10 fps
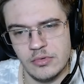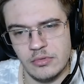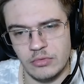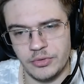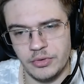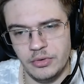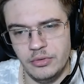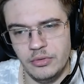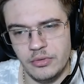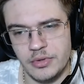What are you
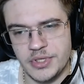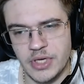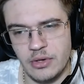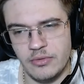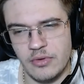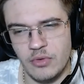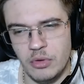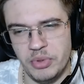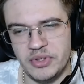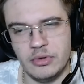doing on this side of the wall?
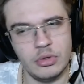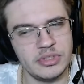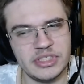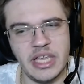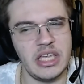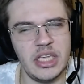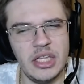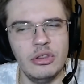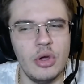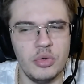But looks like he
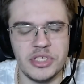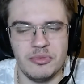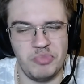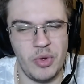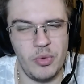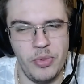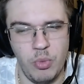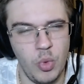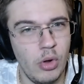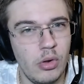knows about the
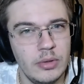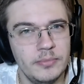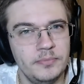wall.